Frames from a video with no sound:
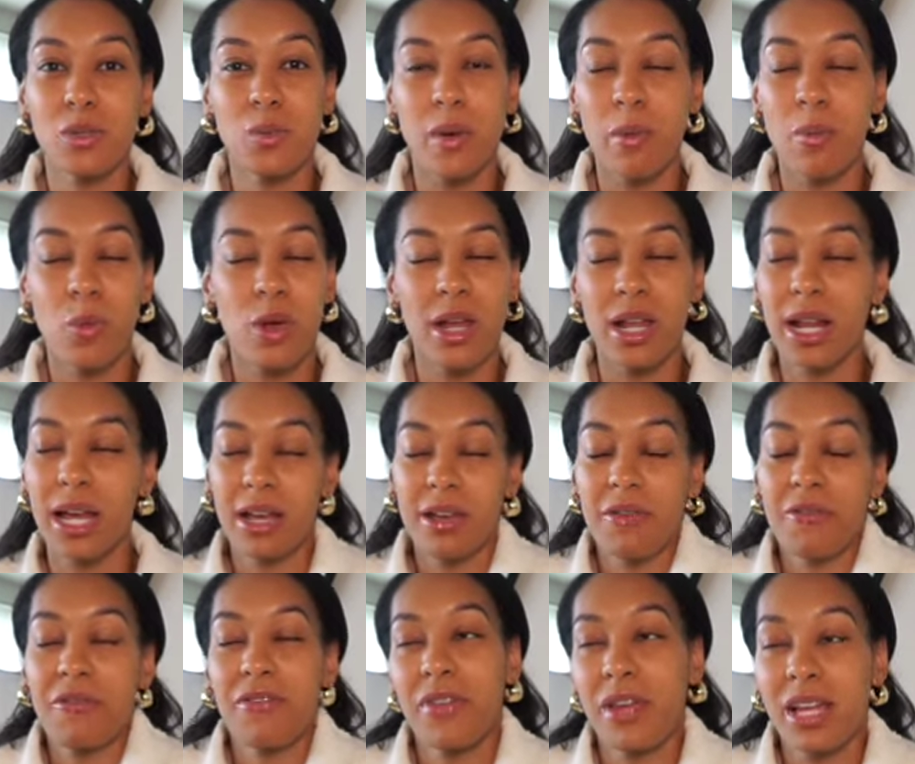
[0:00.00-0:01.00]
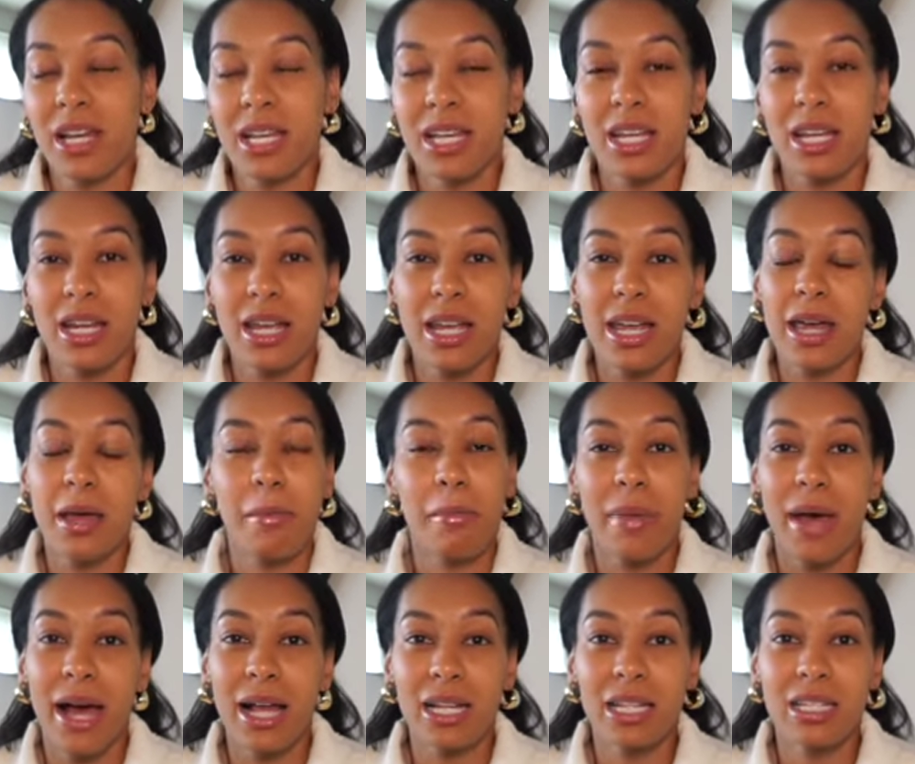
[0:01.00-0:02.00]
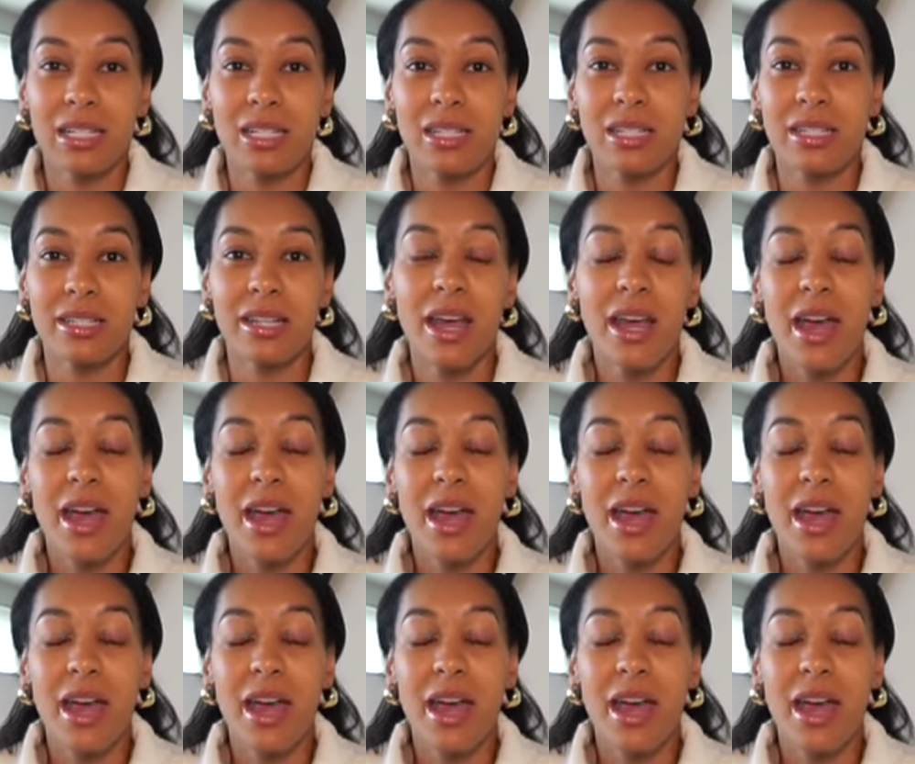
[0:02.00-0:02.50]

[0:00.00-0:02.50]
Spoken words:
when we're like feeling imbalanced.